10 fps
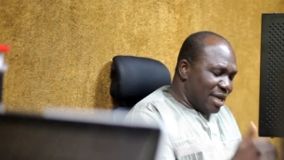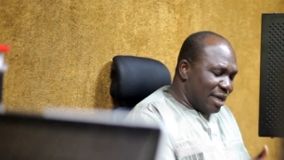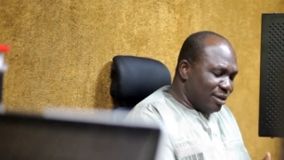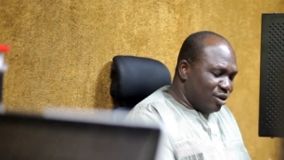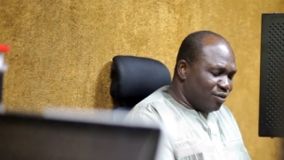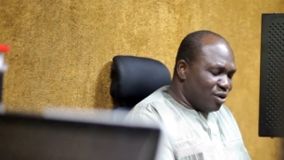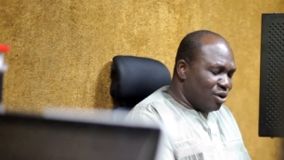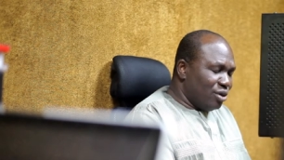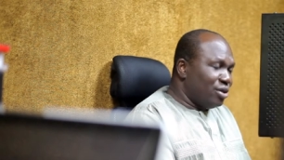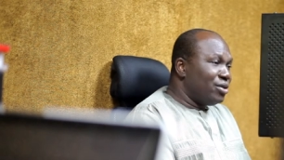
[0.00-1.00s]
hand of
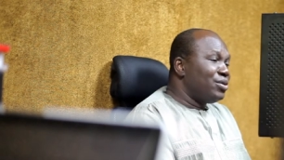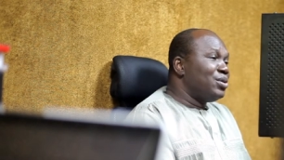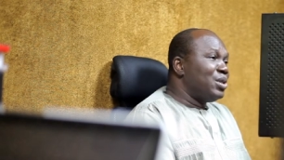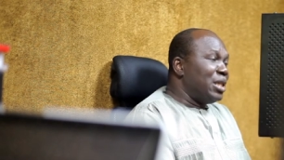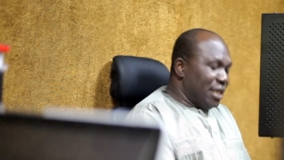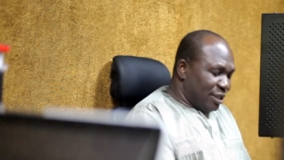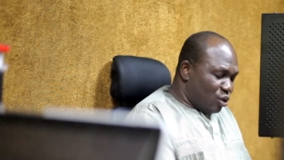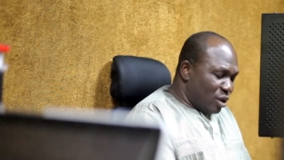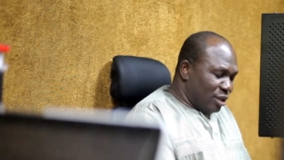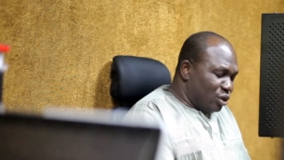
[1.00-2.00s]
God, it's
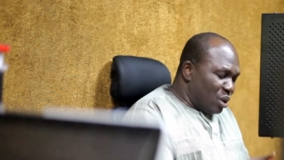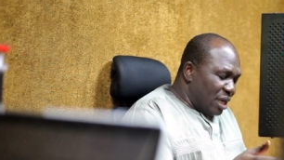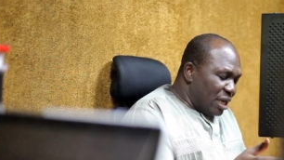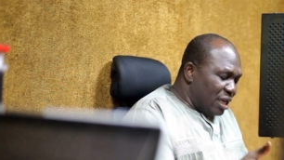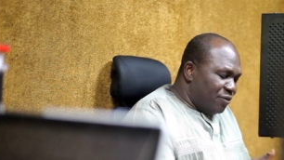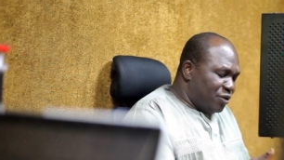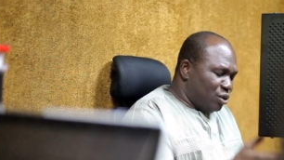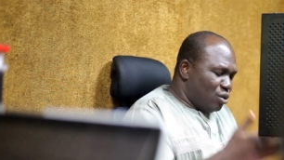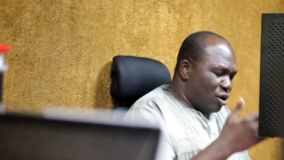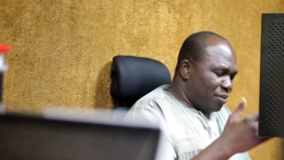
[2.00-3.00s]
going to lift
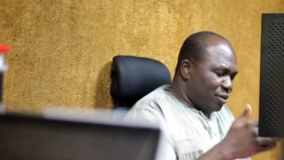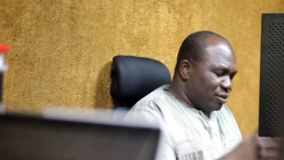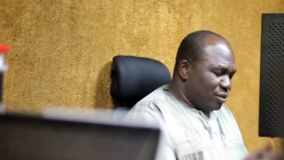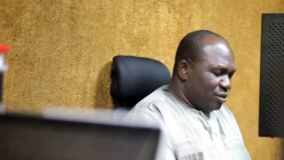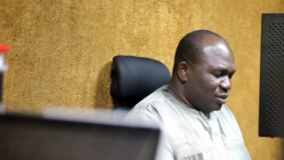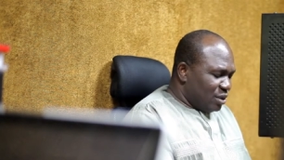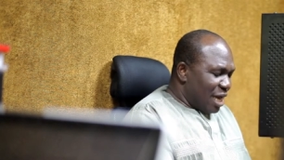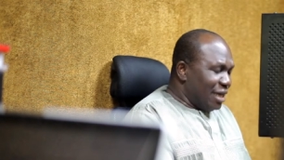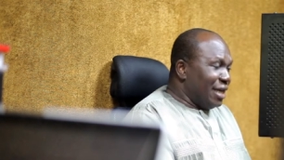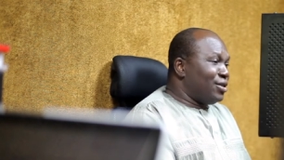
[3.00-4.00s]
you up
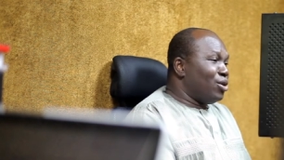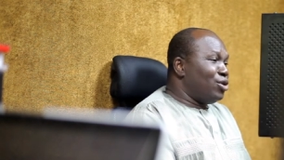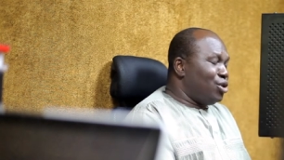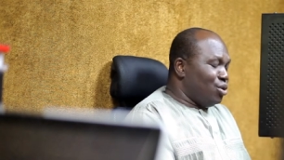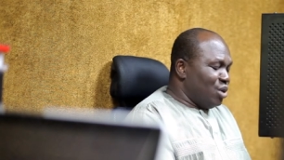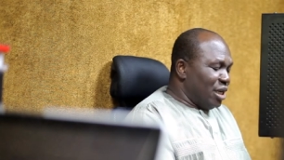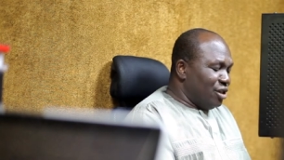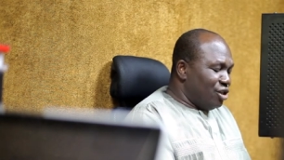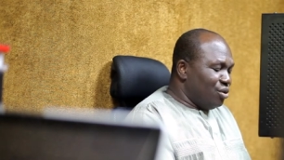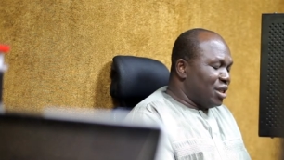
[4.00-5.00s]
and exalt you in
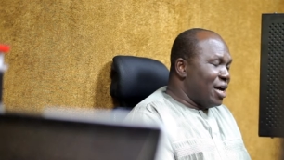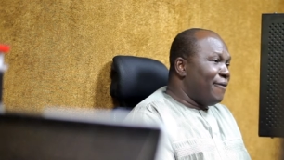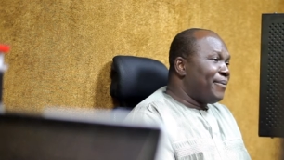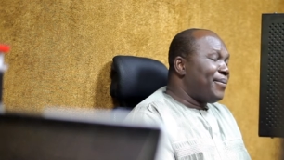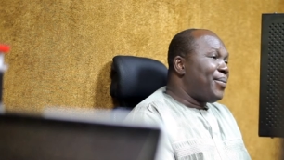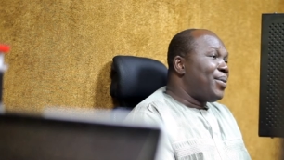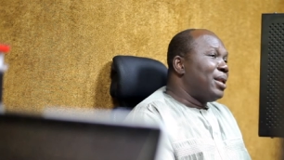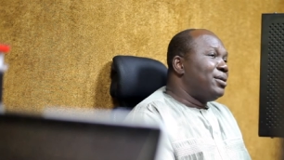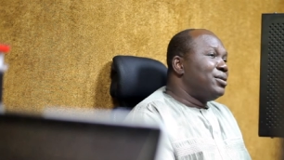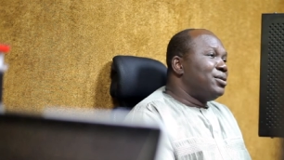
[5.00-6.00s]
due time.
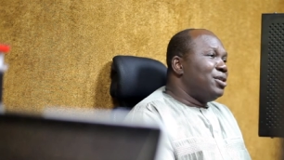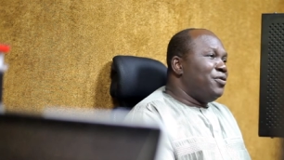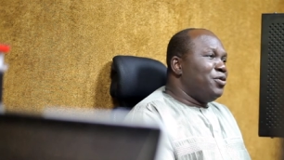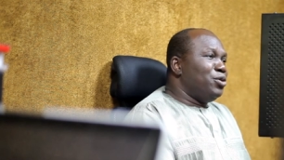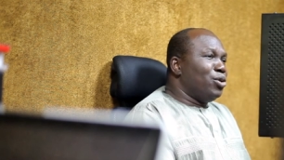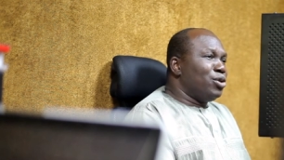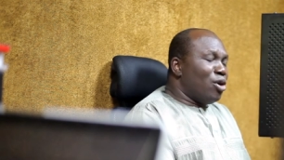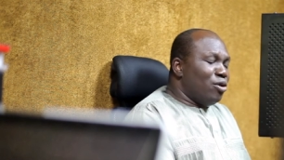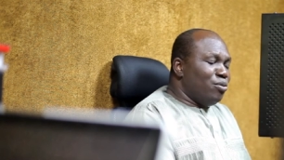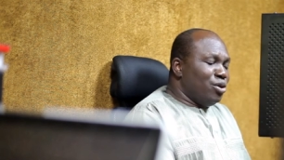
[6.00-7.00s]
If you don't
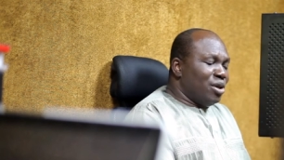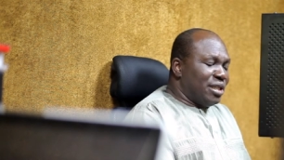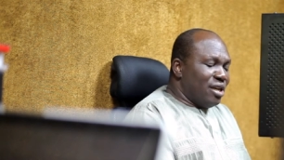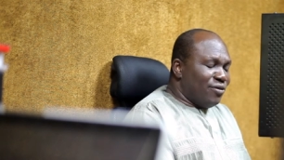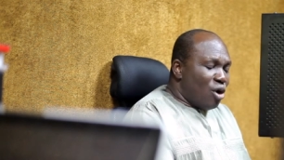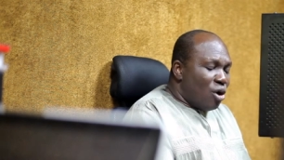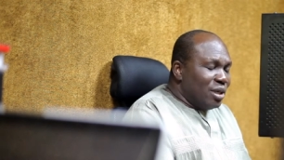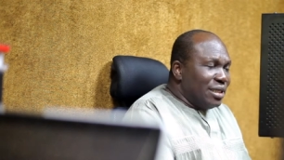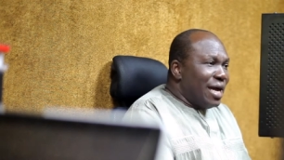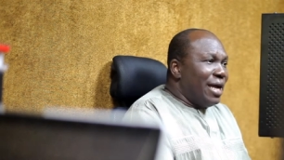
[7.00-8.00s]
humble yourself
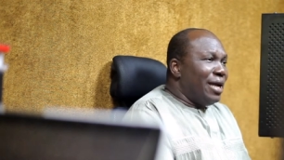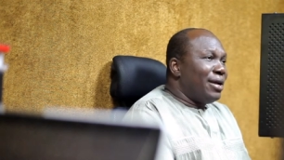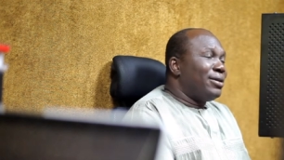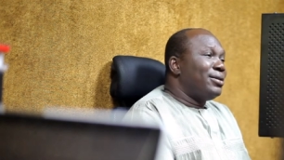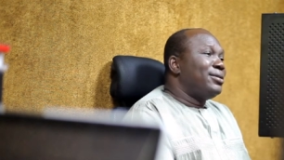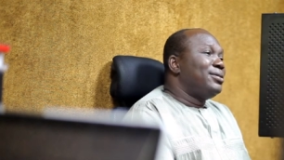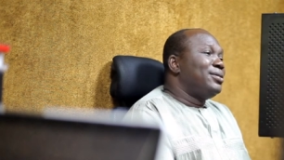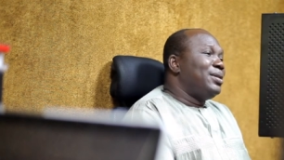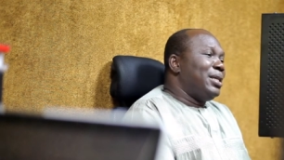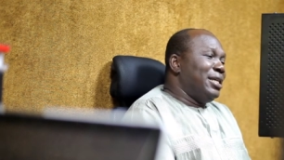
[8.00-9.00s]
under
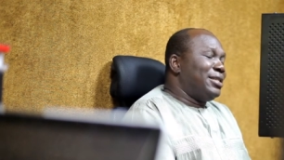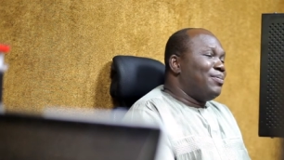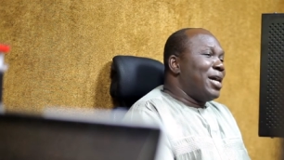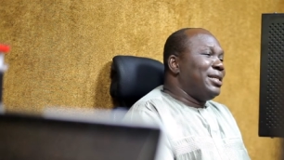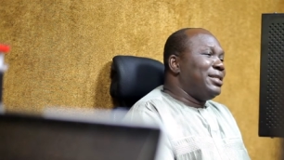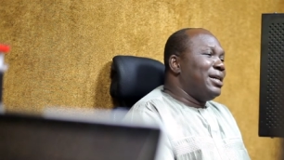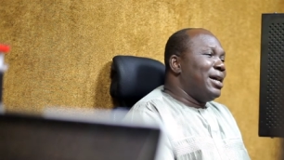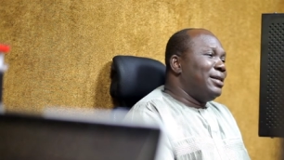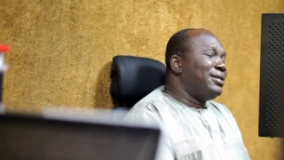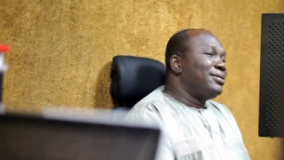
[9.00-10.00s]
His mighty
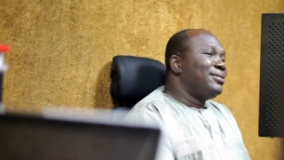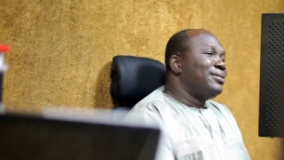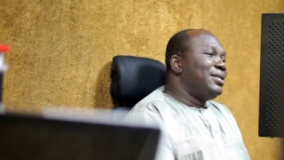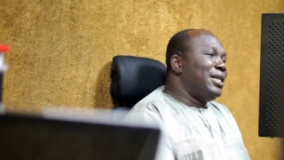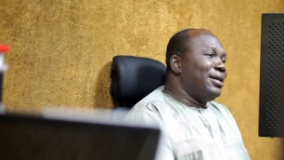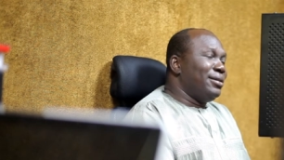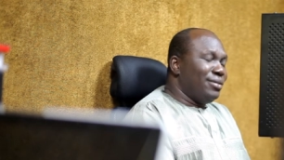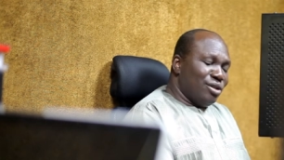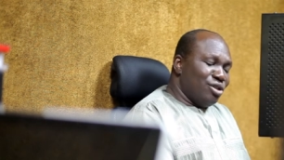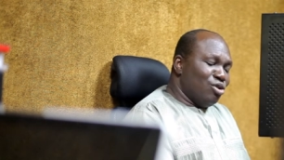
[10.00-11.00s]
hand, then
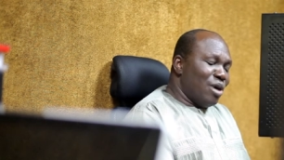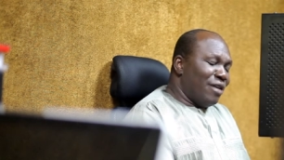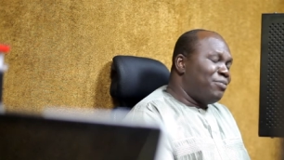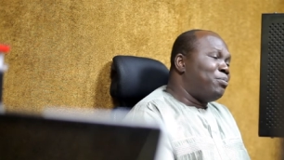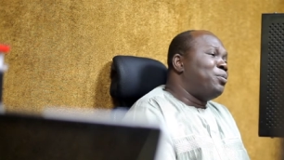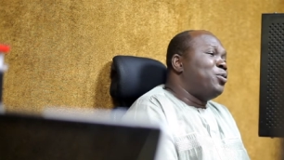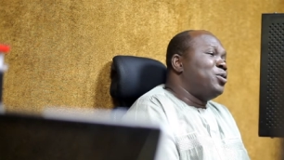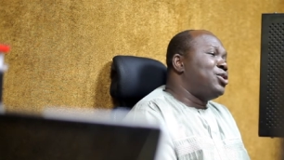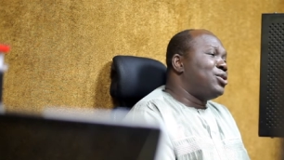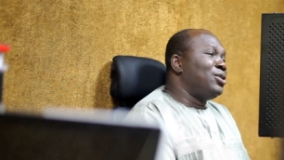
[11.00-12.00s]
you have
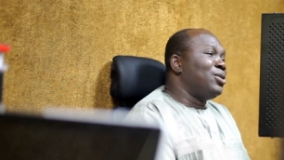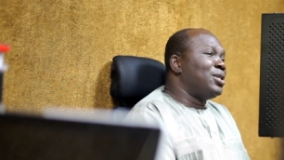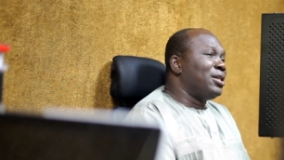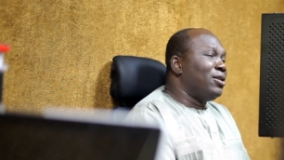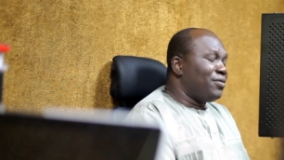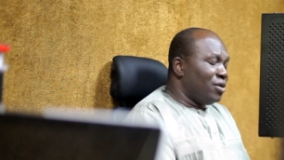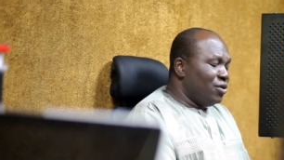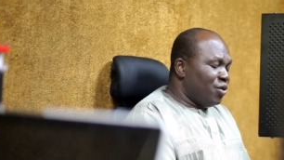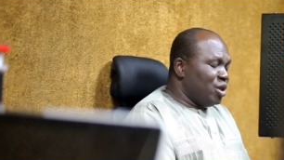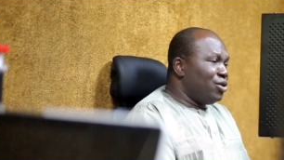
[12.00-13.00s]
positioned yourself
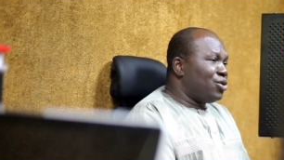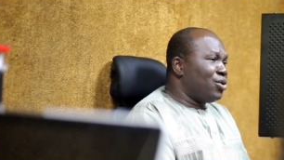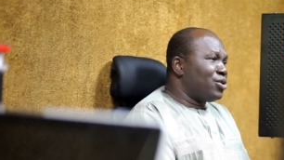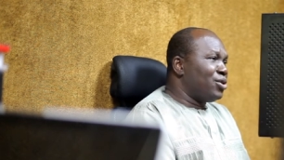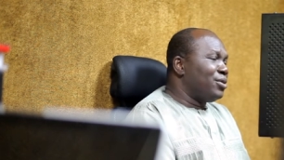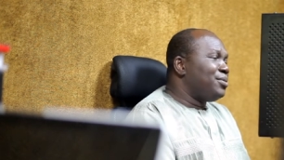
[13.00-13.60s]
for destruction.